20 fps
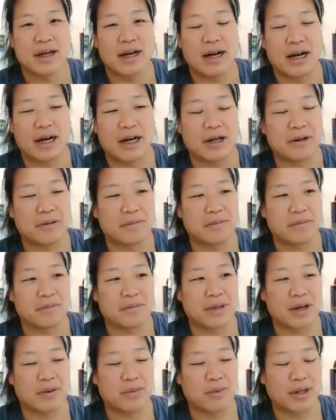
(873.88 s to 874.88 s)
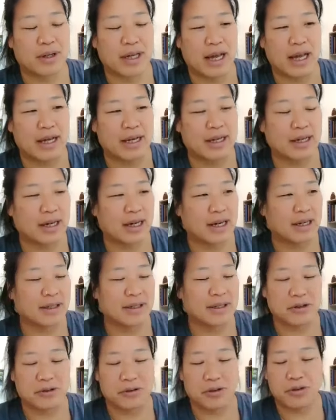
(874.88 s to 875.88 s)
they work at
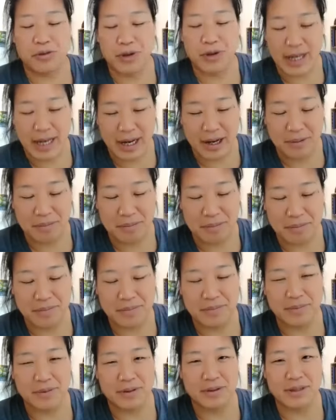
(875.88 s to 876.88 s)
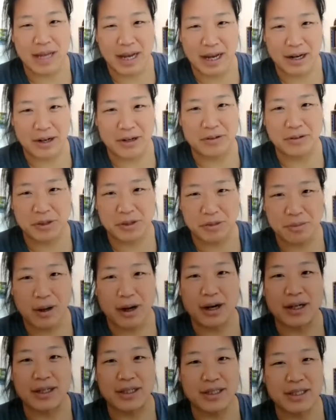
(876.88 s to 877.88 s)
3M, Dow,
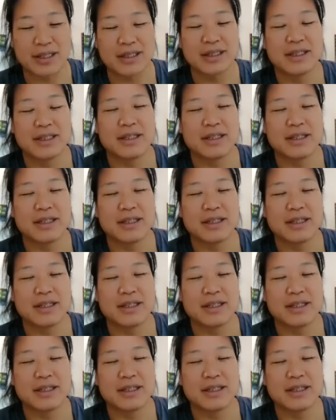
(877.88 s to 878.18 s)
DuPont.